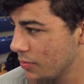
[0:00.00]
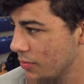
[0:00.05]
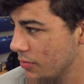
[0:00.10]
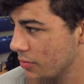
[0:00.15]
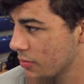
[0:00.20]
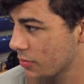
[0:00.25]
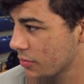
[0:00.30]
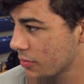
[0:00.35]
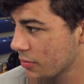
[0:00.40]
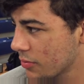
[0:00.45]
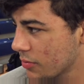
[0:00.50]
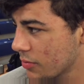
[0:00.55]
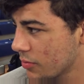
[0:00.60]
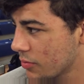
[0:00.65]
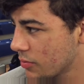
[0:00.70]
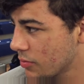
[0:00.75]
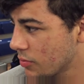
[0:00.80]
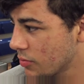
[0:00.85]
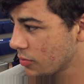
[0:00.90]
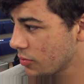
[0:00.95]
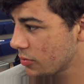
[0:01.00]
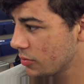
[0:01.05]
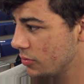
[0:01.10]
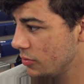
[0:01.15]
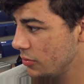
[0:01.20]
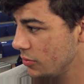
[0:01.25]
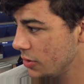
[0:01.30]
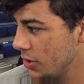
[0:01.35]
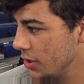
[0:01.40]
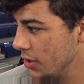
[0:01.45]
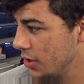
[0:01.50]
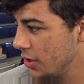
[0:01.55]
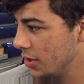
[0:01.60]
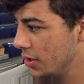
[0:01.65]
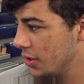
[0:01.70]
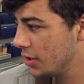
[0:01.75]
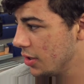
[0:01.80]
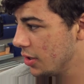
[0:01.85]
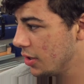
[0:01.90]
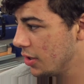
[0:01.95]
national champions in
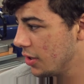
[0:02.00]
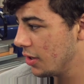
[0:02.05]
the room.